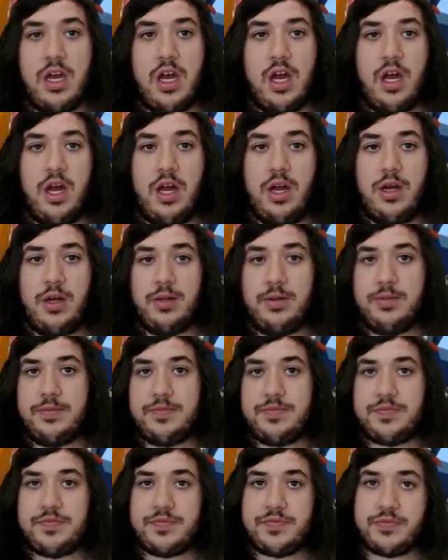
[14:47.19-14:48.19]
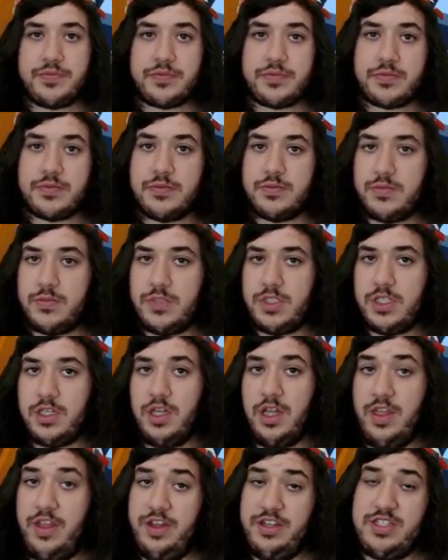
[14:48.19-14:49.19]
And
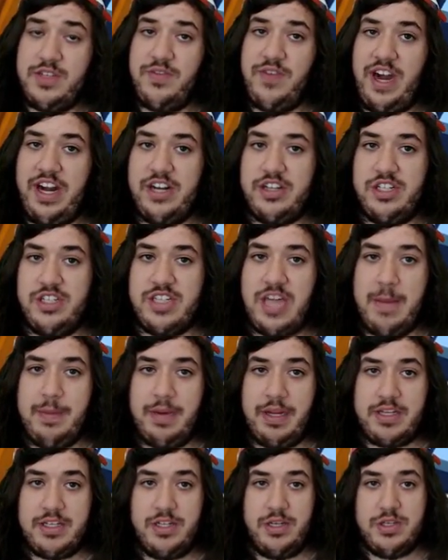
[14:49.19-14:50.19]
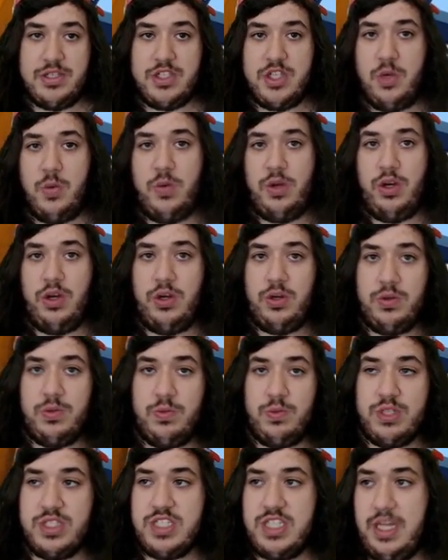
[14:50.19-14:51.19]
there's a Fire Energy top deck too. So
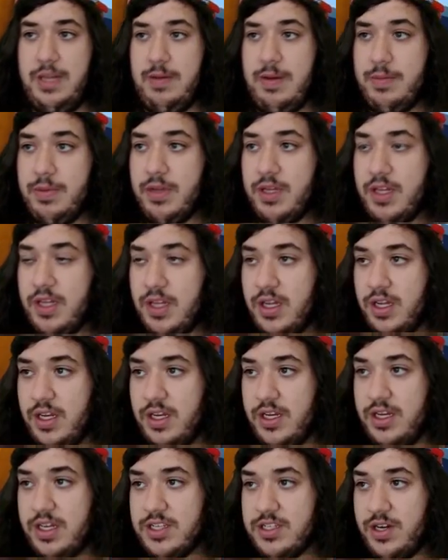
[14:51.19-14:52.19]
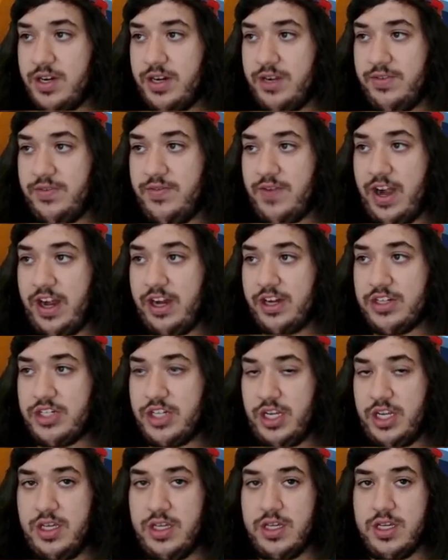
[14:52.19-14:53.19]
we'll steam up, discard a Fire
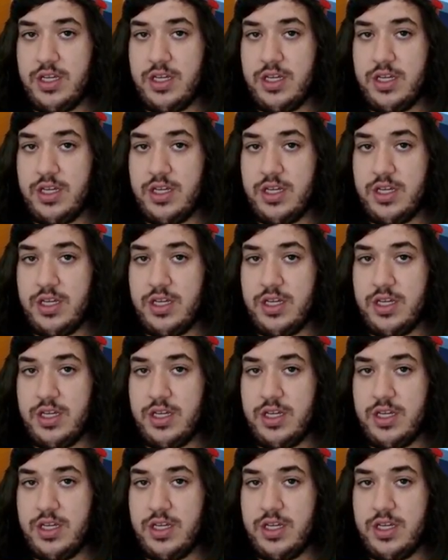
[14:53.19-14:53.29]
Energy.